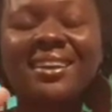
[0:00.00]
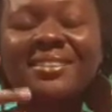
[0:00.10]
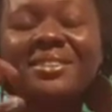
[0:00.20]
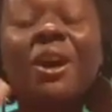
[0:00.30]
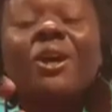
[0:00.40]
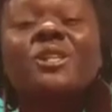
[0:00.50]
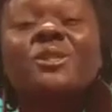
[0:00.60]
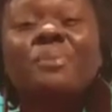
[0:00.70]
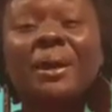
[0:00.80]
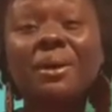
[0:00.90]

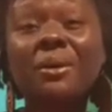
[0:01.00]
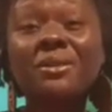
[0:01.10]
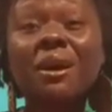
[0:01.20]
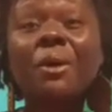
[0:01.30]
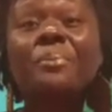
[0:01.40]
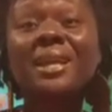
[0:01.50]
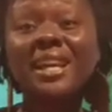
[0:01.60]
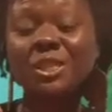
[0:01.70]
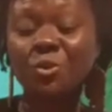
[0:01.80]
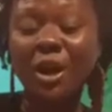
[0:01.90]
dark
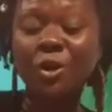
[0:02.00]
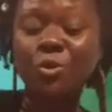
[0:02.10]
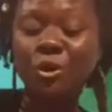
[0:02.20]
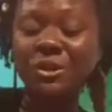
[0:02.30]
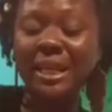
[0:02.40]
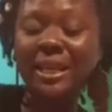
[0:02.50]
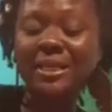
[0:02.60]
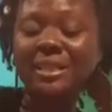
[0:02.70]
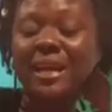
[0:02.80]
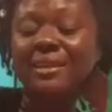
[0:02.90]
place while you rotate
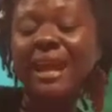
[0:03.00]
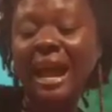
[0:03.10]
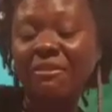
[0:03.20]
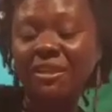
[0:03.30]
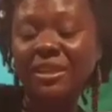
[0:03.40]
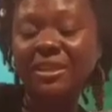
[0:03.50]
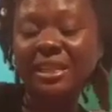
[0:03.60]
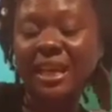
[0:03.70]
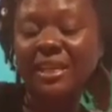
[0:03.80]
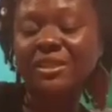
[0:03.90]
it. Dr. Africa
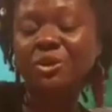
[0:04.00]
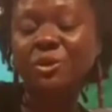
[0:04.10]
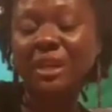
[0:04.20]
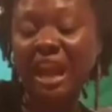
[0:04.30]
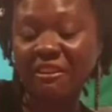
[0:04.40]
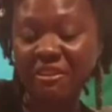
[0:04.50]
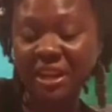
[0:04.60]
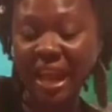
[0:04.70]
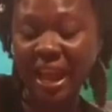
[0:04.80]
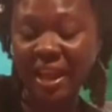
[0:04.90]
says to do it
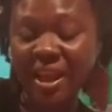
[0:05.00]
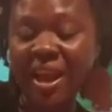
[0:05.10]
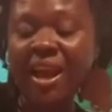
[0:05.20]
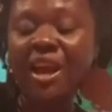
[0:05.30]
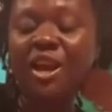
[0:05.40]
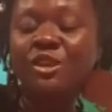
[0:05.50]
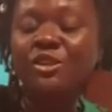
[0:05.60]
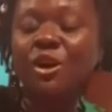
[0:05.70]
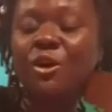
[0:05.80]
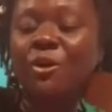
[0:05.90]
every day.
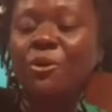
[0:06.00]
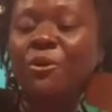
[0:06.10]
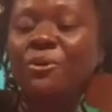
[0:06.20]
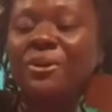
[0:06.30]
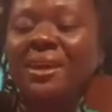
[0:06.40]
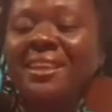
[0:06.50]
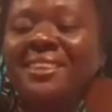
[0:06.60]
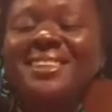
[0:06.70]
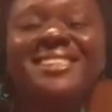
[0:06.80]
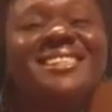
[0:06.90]
So
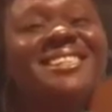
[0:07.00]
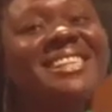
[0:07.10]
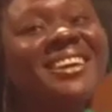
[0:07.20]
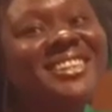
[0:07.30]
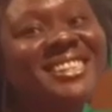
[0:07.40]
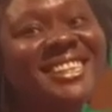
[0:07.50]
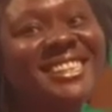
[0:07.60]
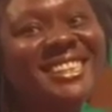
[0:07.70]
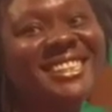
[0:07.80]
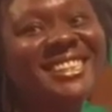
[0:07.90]
this is a Cerasee
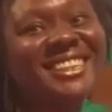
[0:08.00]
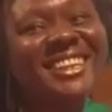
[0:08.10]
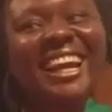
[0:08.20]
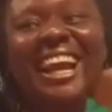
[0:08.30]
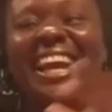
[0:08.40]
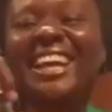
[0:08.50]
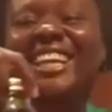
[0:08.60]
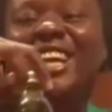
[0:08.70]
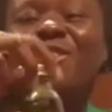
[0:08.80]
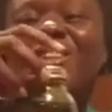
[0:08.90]
tincture,
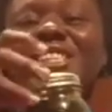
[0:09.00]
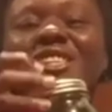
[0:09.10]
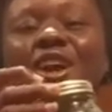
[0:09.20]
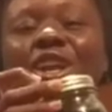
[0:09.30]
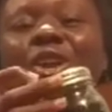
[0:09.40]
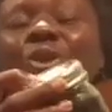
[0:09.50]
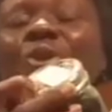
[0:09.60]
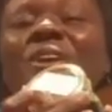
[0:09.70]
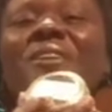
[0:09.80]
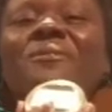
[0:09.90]
and it was started
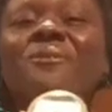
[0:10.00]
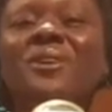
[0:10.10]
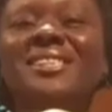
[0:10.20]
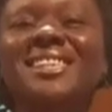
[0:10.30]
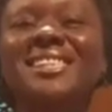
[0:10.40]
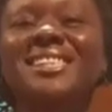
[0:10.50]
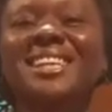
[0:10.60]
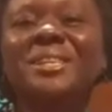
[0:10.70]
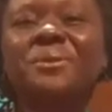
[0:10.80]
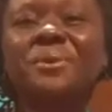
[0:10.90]
on
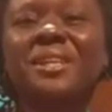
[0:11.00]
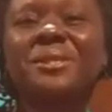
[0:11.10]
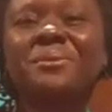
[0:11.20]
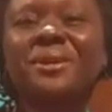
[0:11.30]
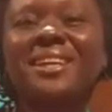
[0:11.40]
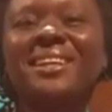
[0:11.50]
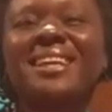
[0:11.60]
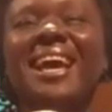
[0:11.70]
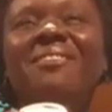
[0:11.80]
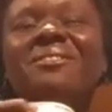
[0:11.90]
4/16/2020.
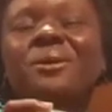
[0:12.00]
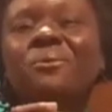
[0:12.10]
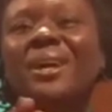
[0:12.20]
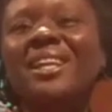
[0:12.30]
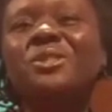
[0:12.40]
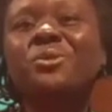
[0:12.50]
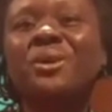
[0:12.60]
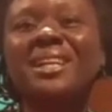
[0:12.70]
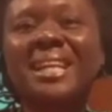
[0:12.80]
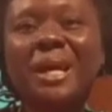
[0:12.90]
Have some way that you
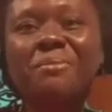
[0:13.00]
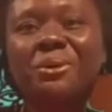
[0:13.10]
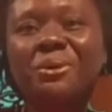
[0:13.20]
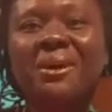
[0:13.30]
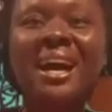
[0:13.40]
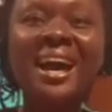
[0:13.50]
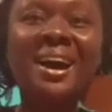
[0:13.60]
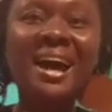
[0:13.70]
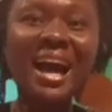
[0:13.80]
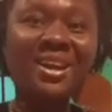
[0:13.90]
want to label
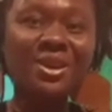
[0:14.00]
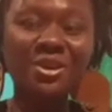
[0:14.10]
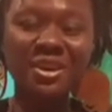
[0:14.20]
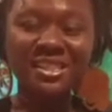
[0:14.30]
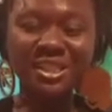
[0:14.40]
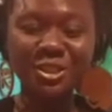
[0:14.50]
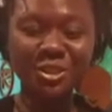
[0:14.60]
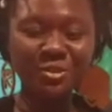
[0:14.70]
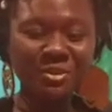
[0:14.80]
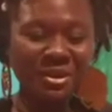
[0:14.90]
how long your
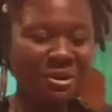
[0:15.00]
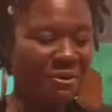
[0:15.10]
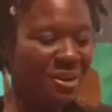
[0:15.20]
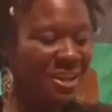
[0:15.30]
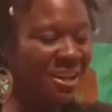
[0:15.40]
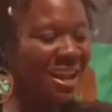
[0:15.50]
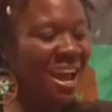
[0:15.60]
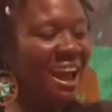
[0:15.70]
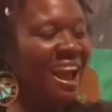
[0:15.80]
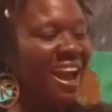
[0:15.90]
tincture's been going.
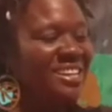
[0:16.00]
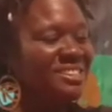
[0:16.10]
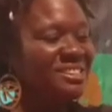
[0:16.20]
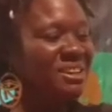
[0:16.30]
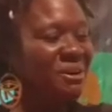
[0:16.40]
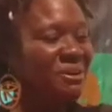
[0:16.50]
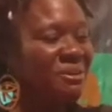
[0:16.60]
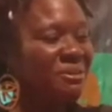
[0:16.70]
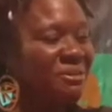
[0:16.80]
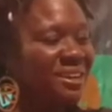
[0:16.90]
And
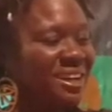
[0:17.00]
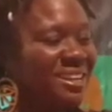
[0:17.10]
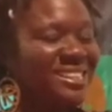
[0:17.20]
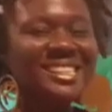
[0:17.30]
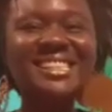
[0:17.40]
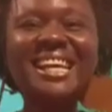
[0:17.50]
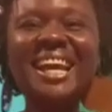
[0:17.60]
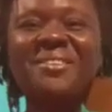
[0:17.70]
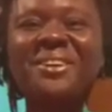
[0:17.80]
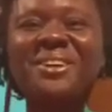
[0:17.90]
so
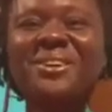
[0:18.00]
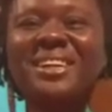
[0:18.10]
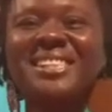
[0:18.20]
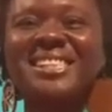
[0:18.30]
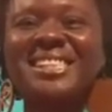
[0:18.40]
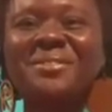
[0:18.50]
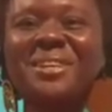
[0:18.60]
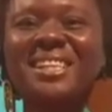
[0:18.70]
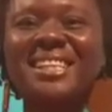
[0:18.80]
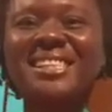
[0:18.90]
today we're going to see
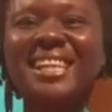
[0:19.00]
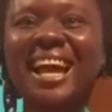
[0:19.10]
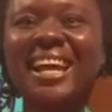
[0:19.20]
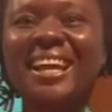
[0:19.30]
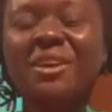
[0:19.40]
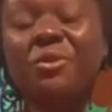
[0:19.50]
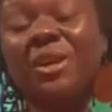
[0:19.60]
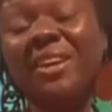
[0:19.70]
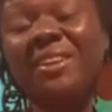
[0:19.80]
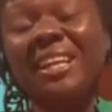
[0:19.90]
what it is like. You
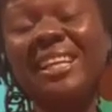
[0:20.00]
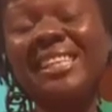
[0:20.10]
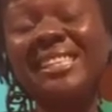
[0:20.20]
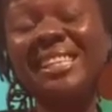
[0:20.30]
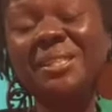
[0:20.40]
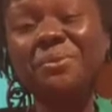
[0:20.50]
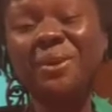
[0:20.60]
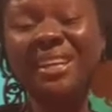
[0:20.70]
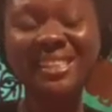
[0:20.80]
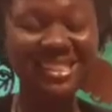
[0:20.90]
want to give it at least 6
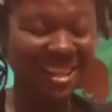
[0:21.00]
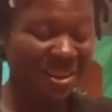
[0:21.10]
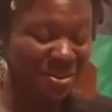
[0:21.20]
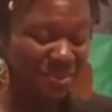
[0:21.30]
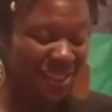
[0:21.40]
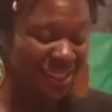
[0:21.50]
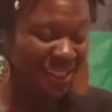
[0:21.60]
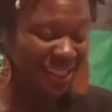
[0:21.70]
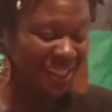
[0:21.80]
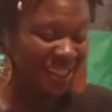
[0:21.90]
weeks. This
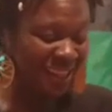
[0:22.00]
is